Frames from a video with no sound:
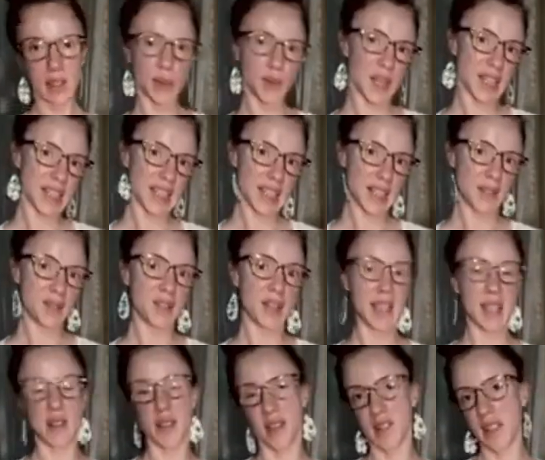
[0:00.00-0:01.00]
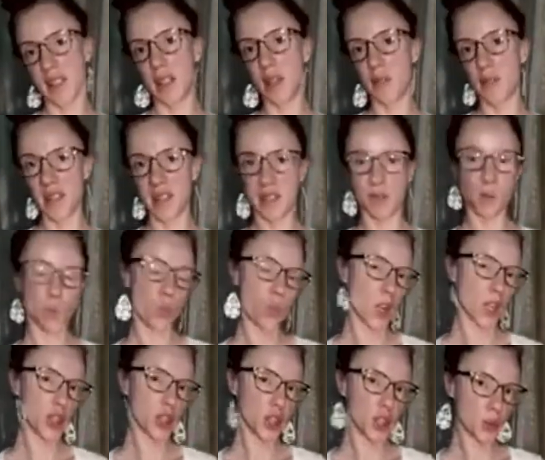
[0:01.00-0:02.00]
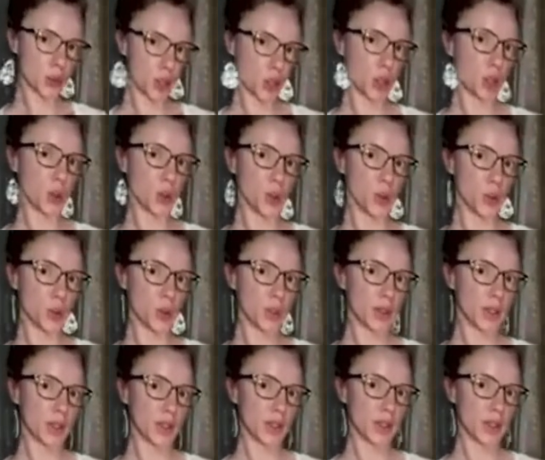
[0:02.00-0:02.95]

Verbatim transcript: To identify yourself as what you do